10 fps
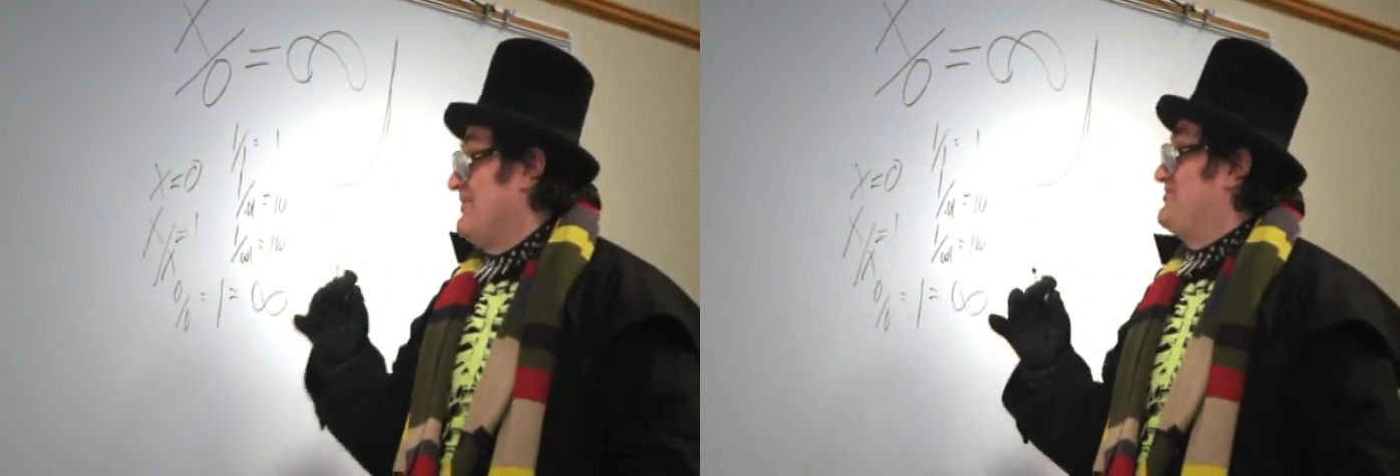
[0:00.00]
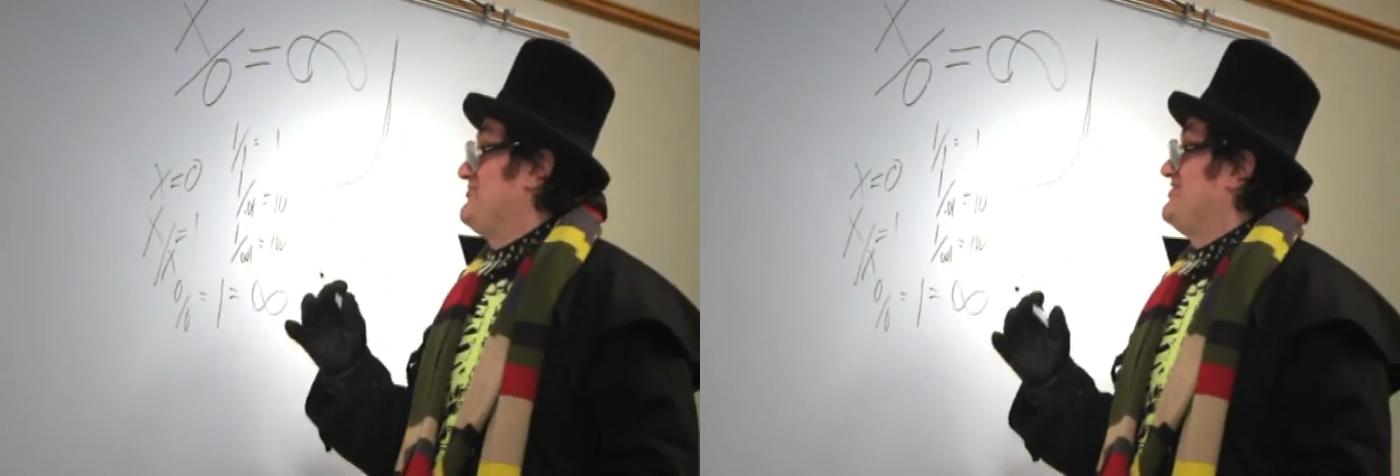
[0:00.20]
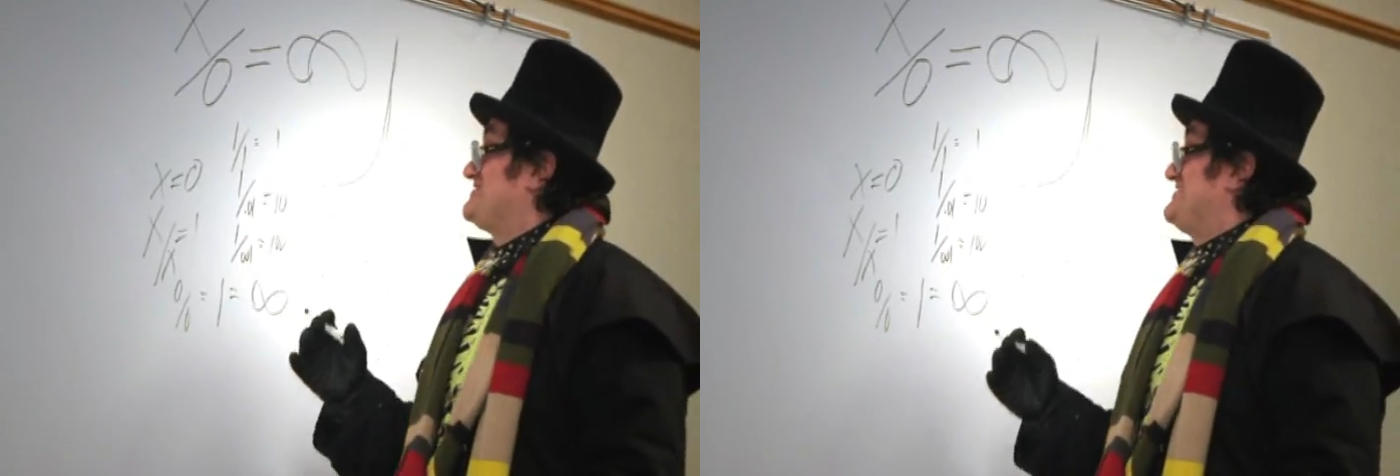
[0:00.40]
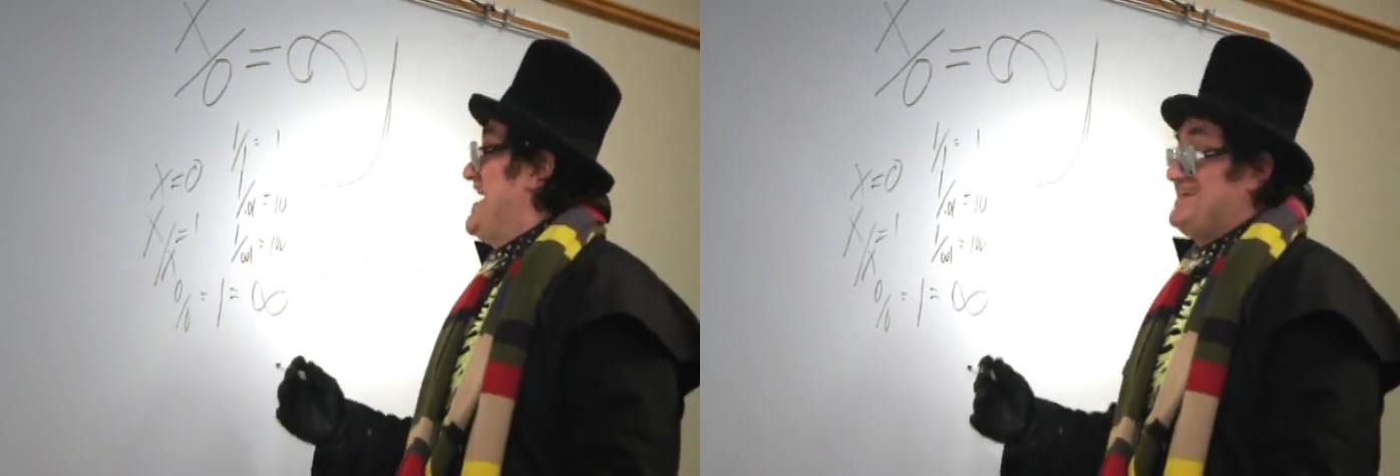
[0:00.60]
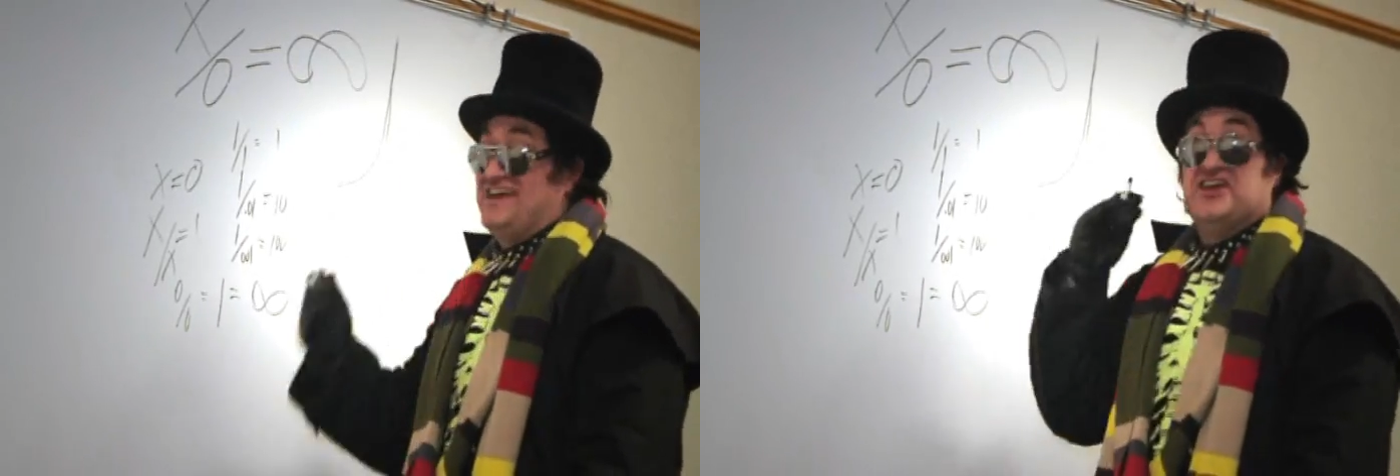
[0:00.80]
When you
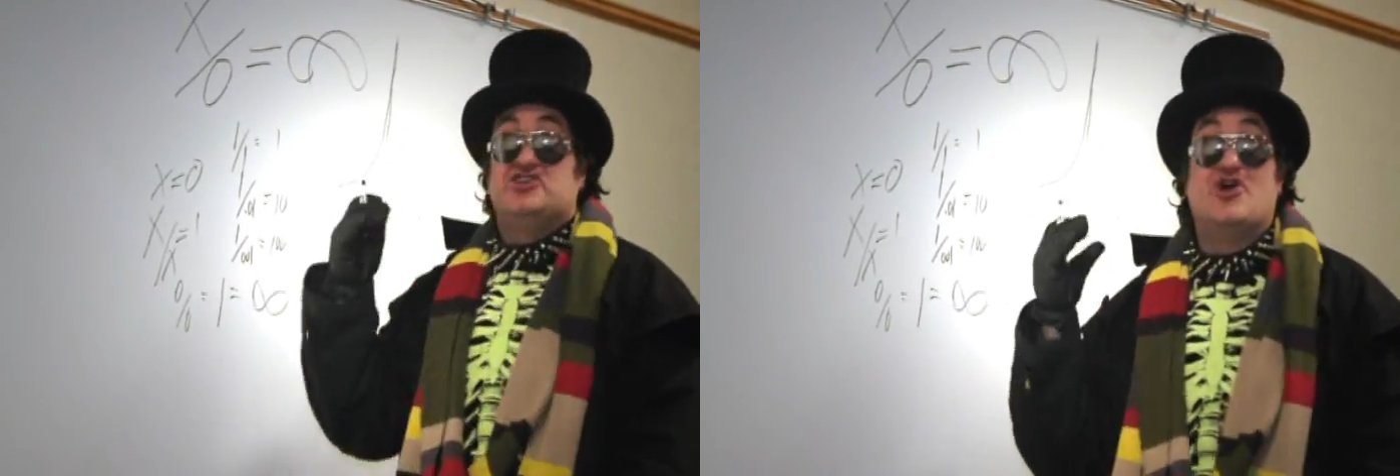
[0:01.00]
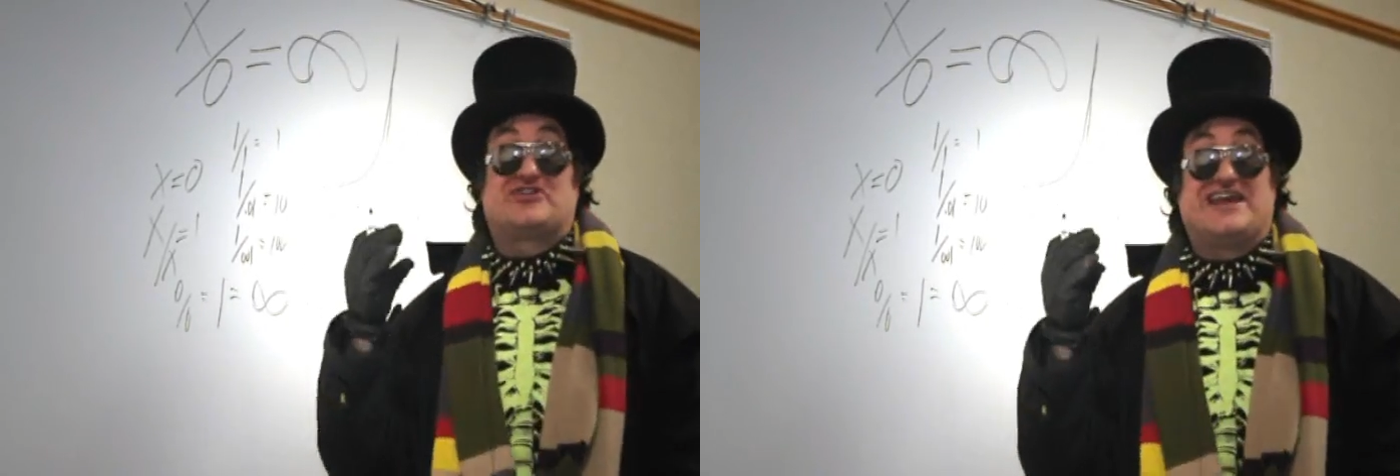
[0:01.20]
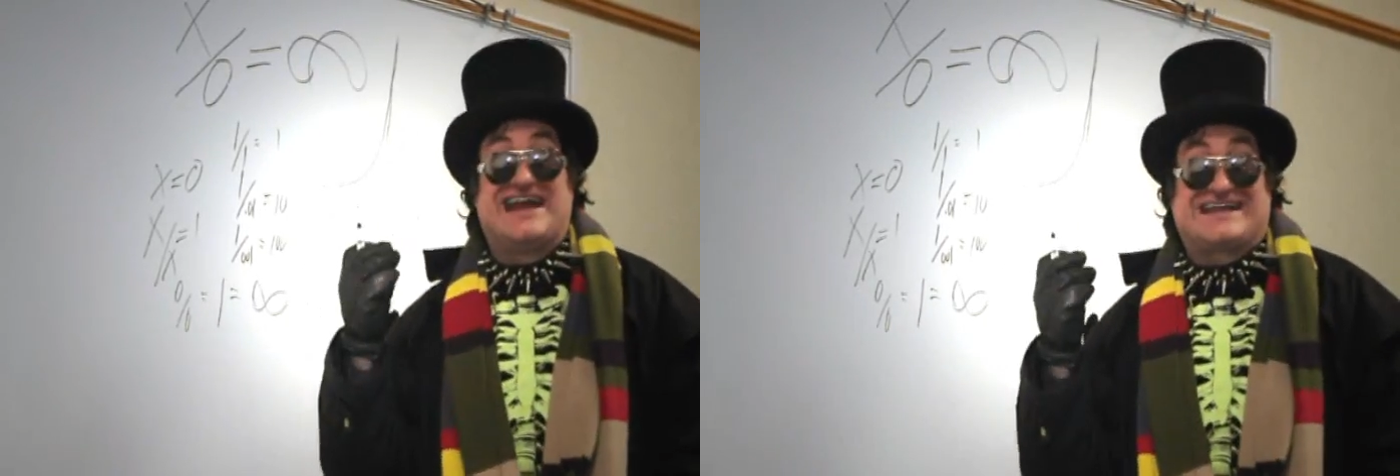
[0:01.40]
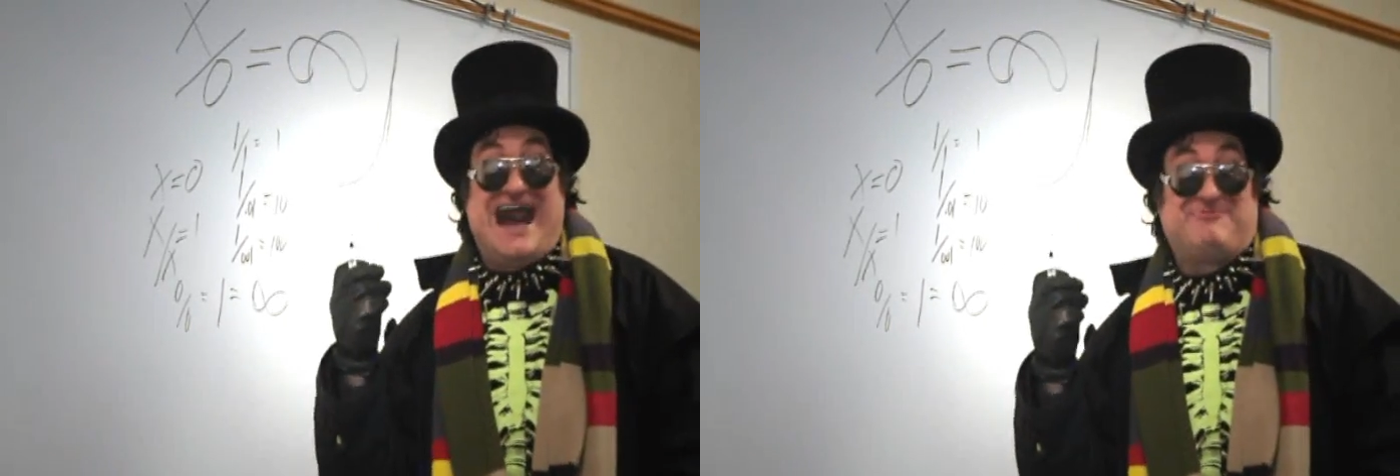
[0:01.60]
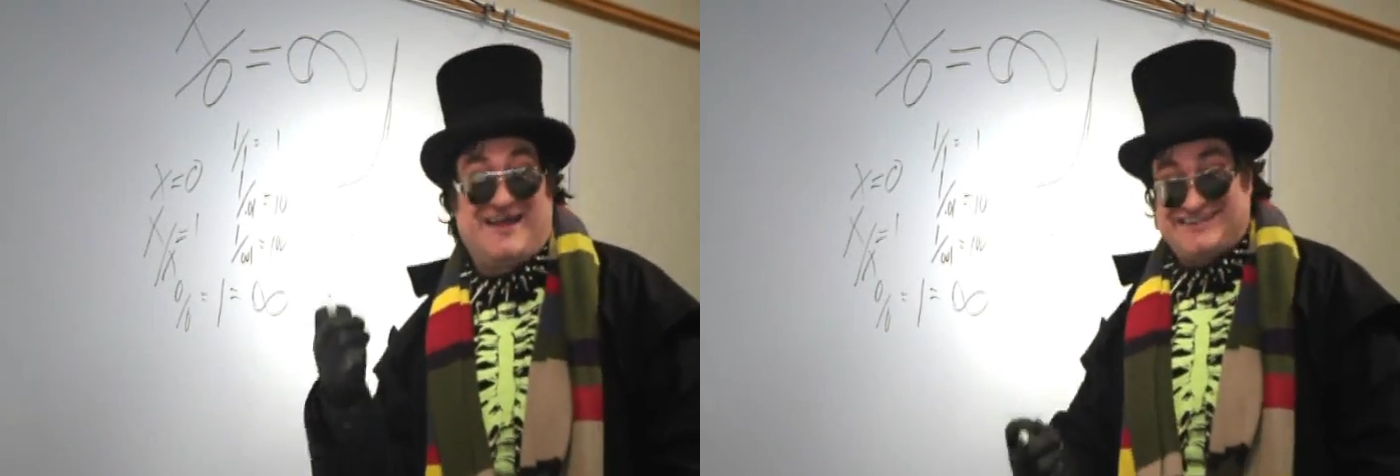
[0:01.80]
understand it, you can
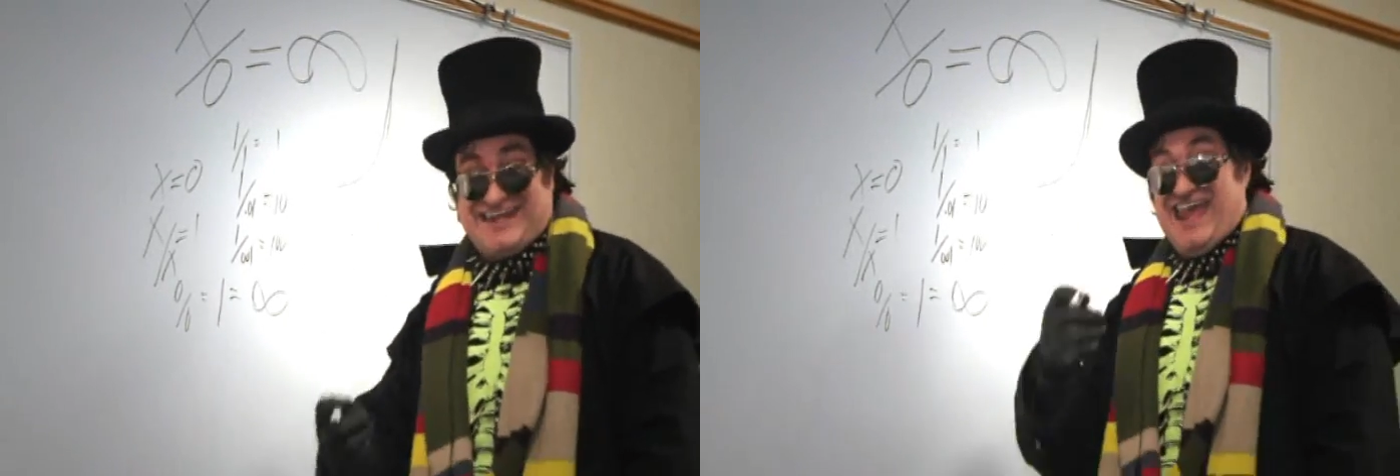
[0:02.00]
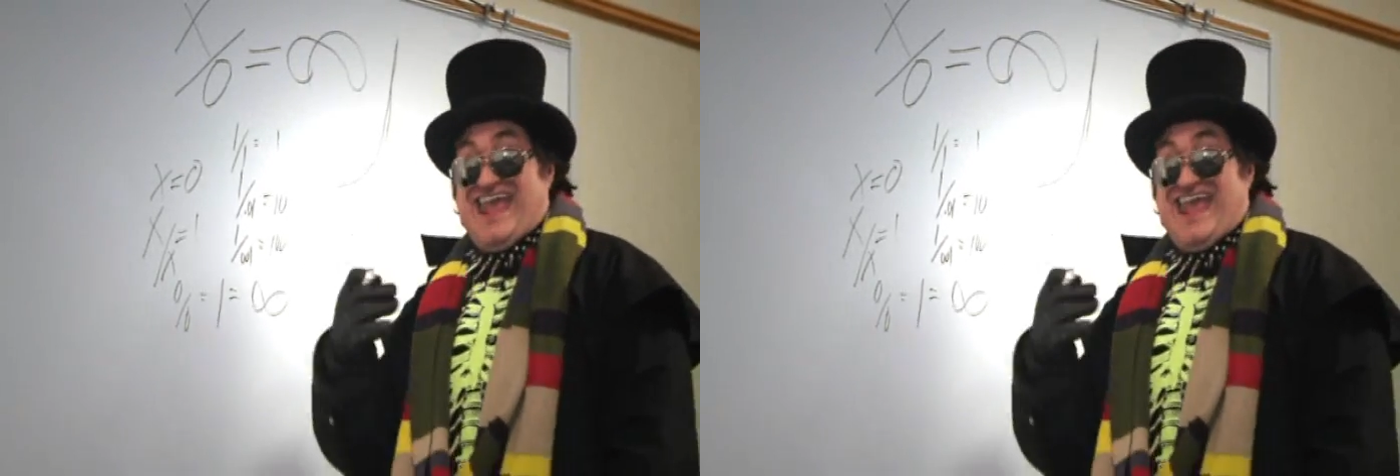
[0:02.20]
accomplish